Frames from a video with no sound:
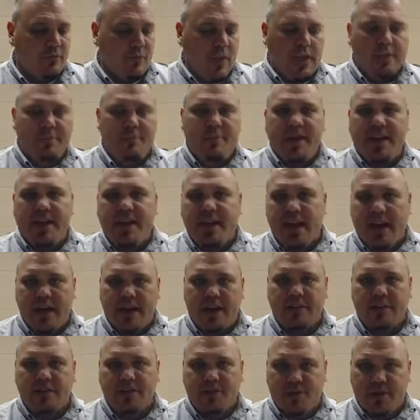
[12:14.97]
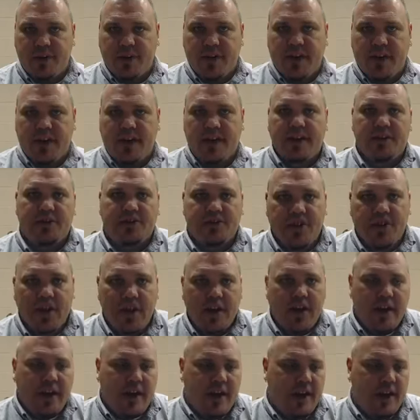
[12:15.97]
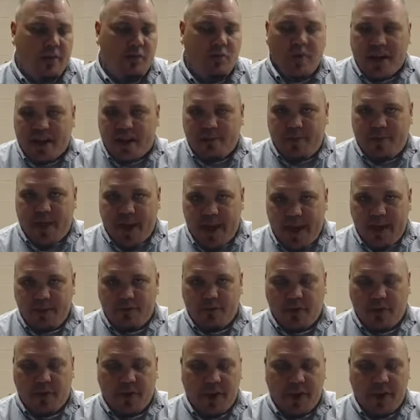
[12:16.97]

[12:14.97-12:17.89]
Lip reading: and began to engage in wicked behavior.